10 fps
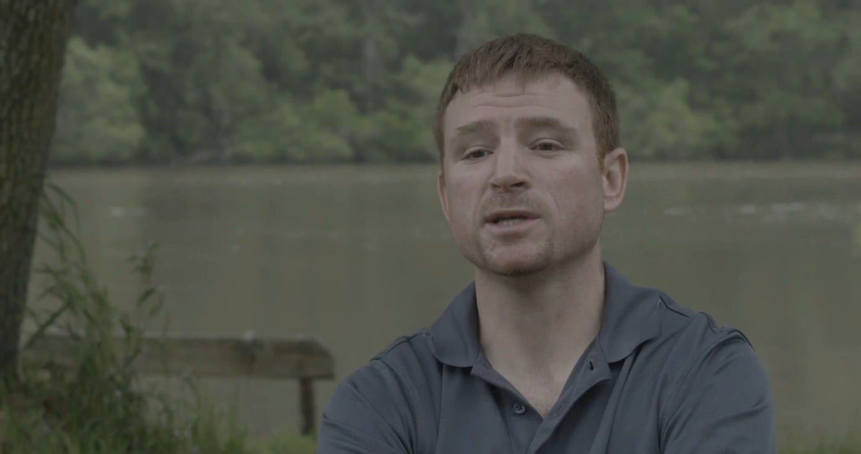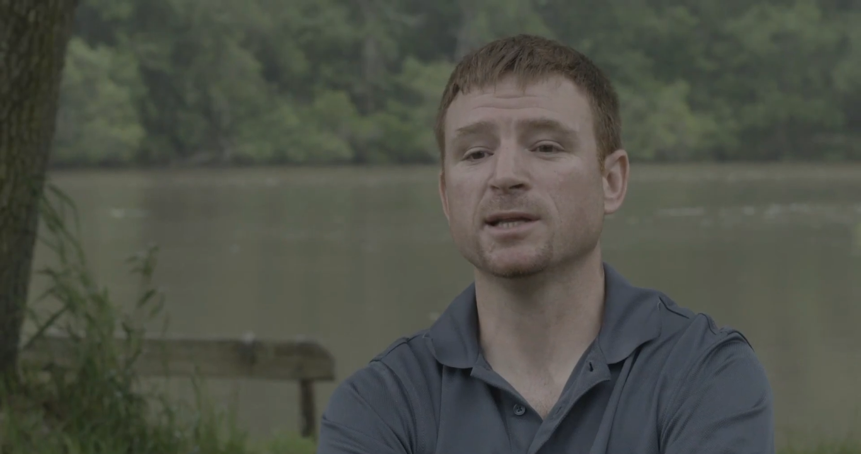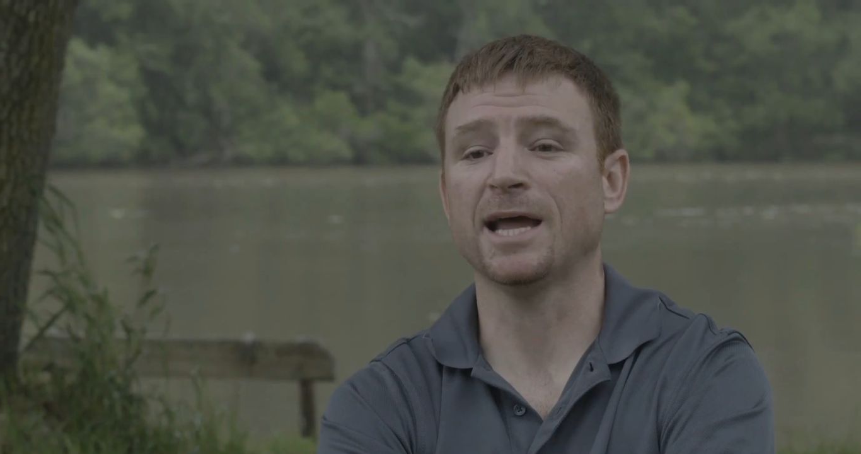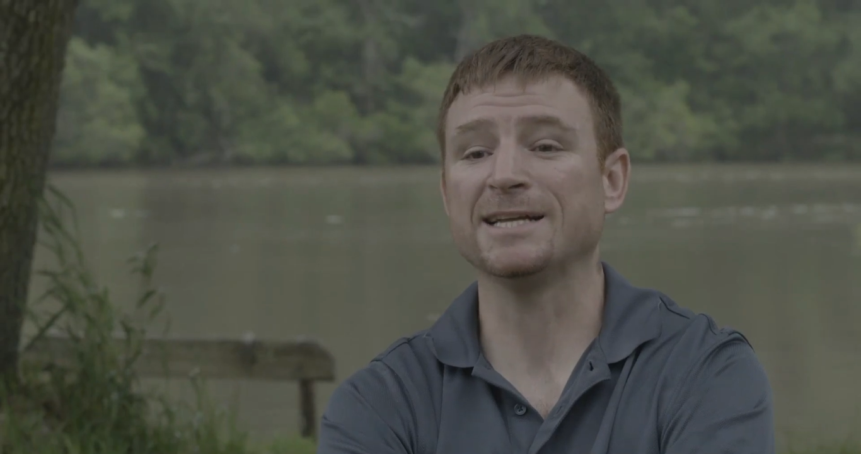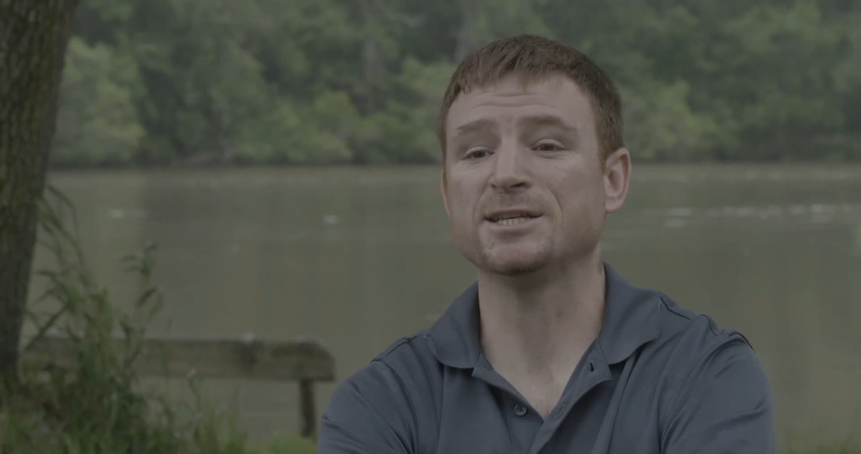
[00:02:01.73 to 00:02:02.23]

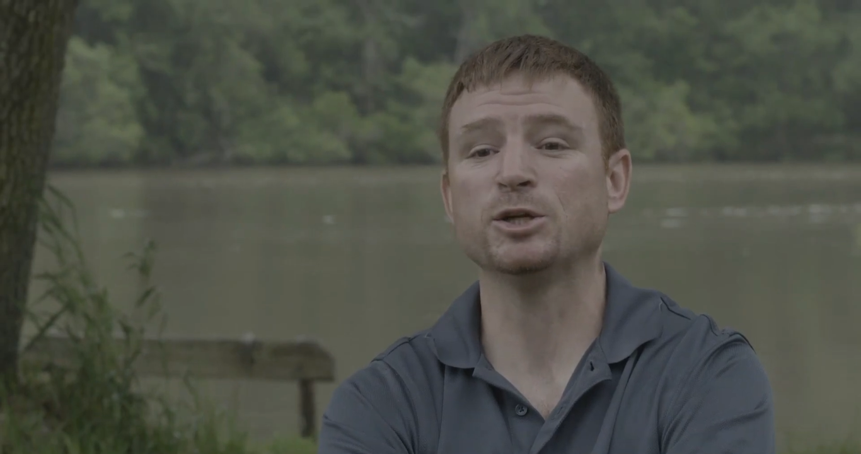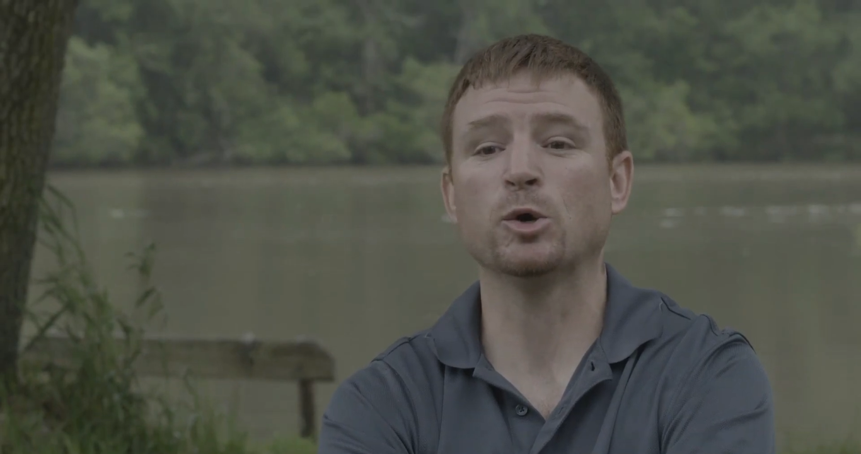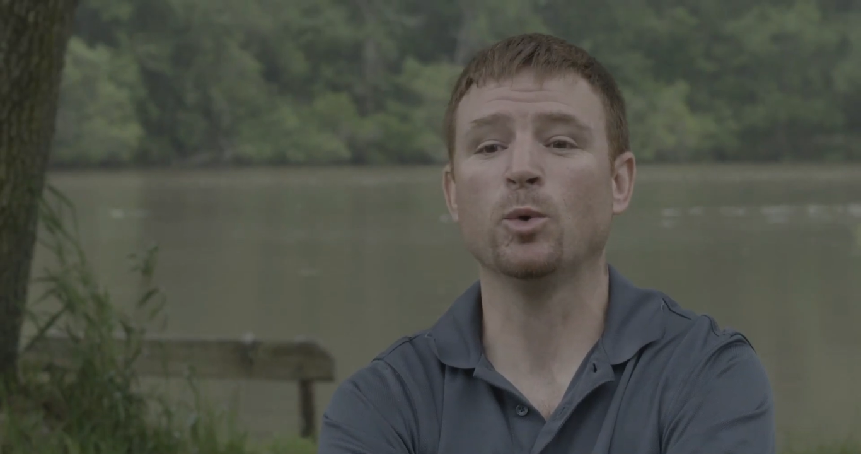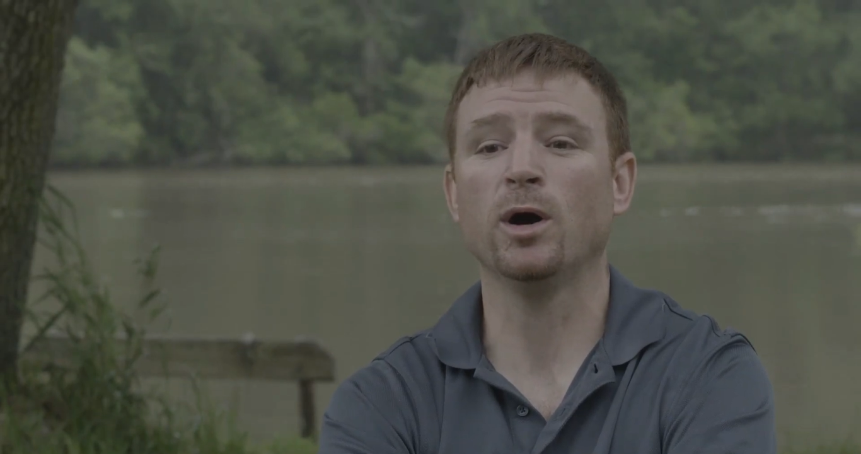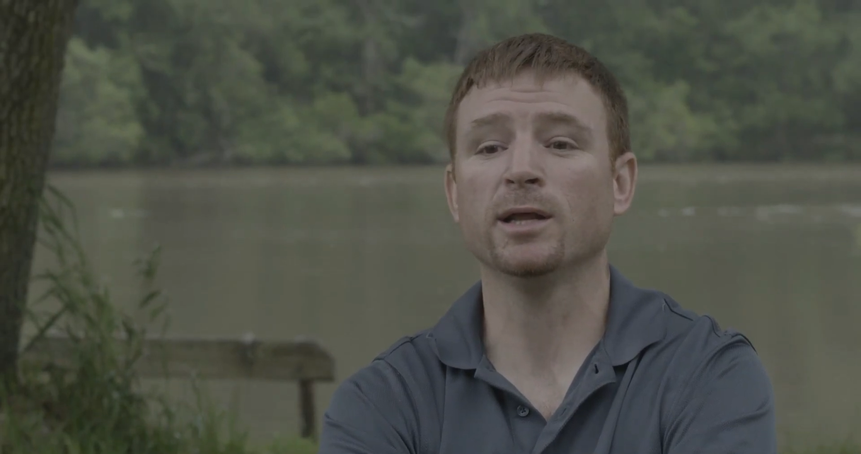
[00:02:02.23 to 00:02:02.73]
in
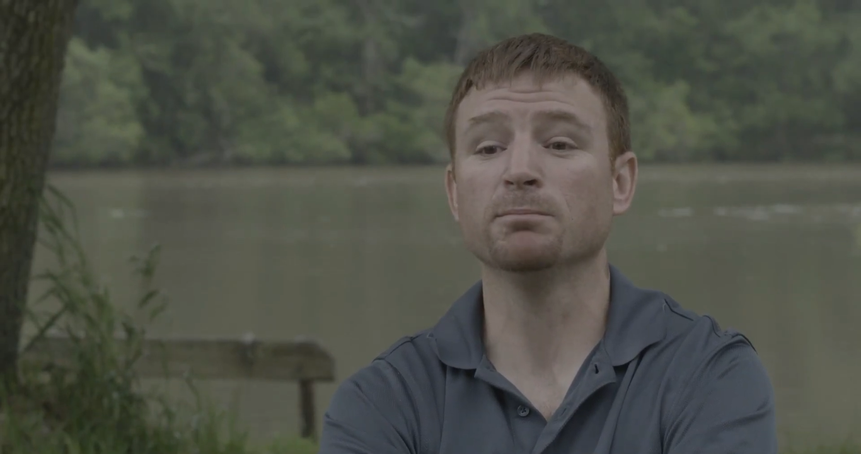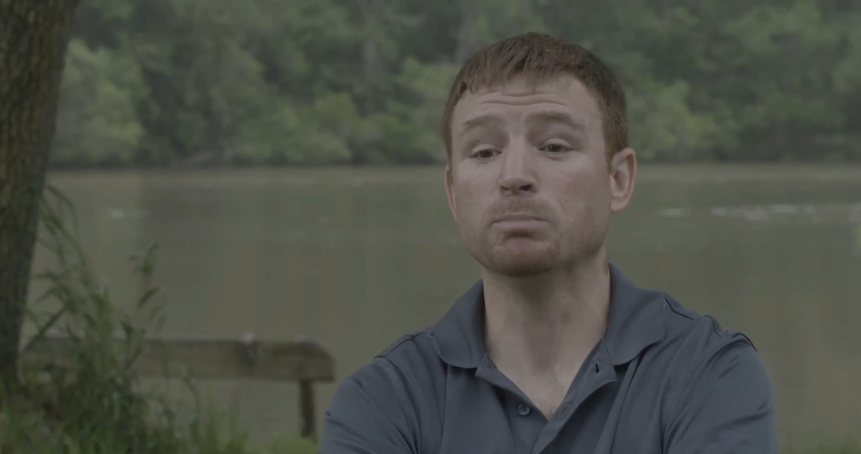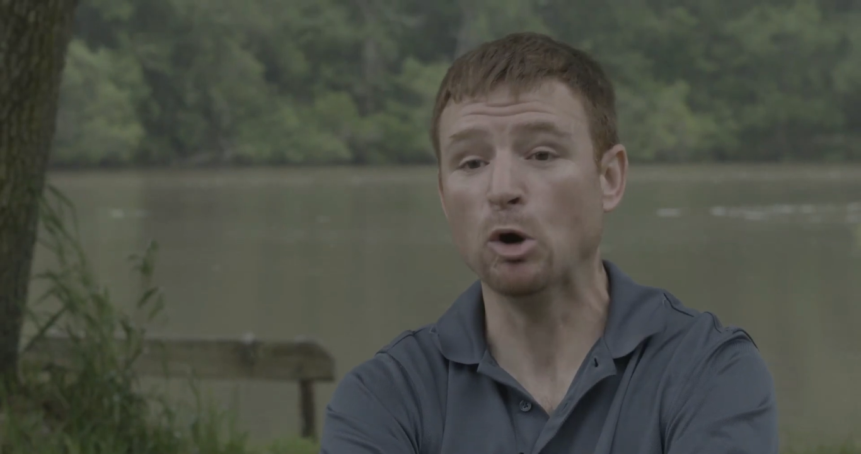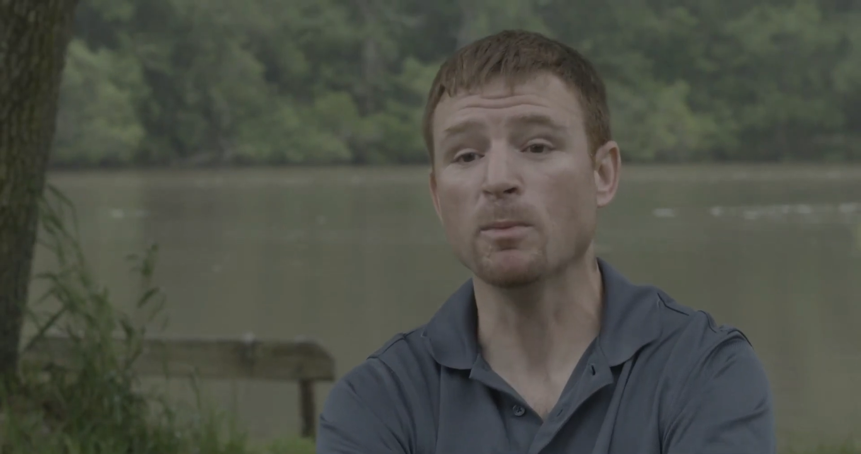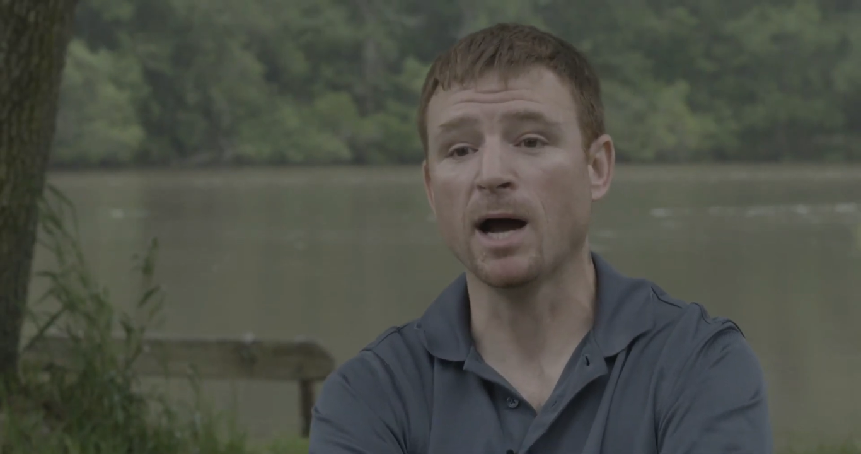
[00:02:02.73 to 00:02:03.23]
1901 in
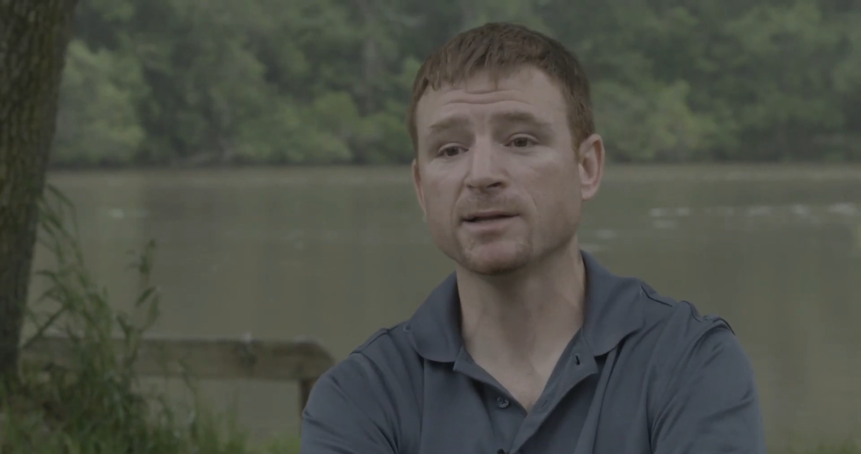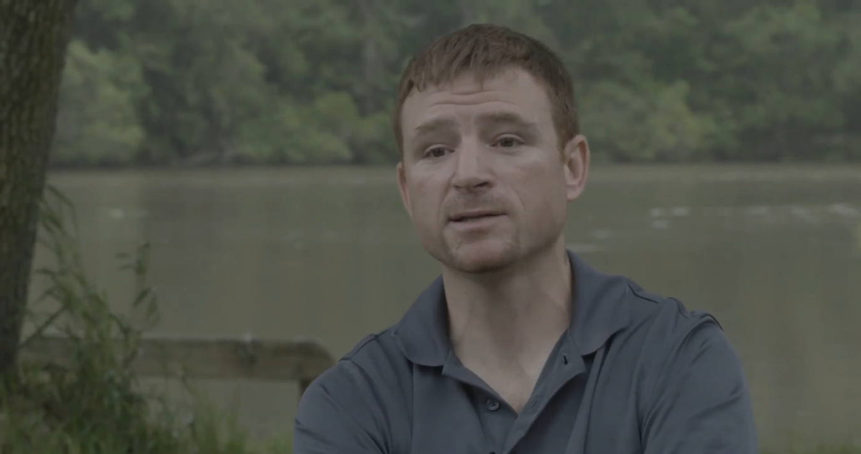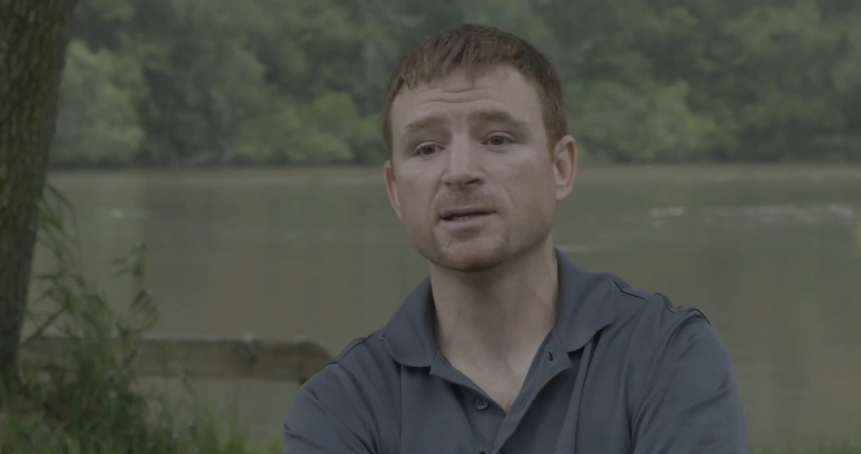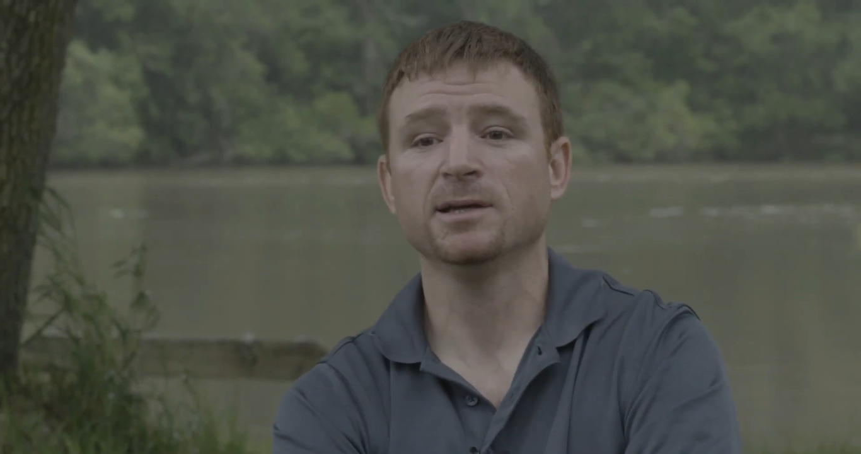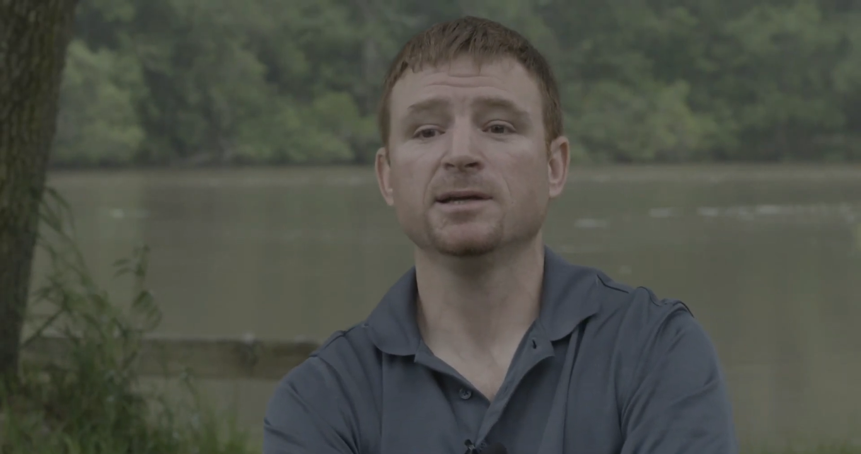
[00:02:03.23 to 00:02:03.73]
Beaumont,